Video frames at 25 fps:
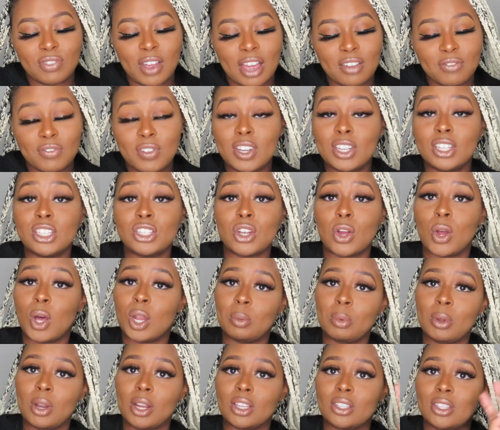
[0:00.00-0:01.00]
I finished All
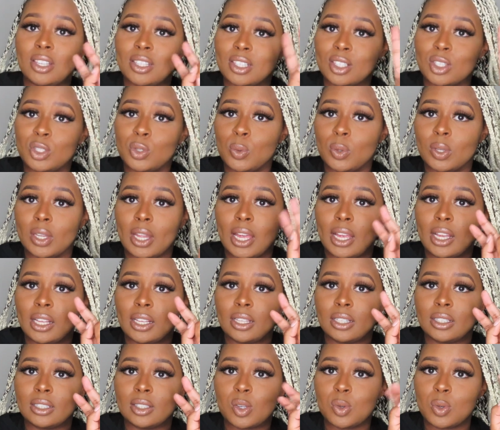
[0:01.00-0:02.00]
American season two in
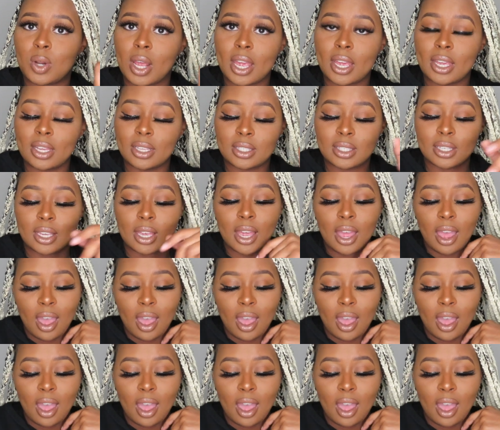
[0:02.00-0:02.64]
like two days.